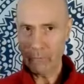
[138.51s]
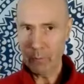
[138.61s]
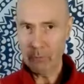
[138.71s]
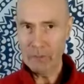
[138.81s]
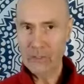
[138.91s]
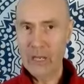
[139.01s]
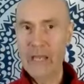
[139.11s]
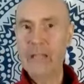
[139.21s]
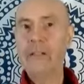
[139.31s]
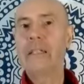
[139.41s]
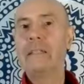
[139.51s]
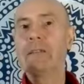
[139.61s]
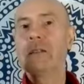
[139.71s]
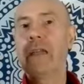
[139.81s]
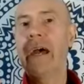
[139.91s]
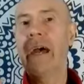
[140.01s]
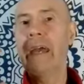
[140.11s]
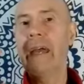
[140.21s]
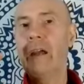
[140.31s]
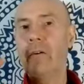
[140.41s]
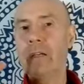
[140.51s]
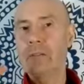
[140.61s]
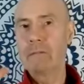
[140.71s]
when we channel into that area,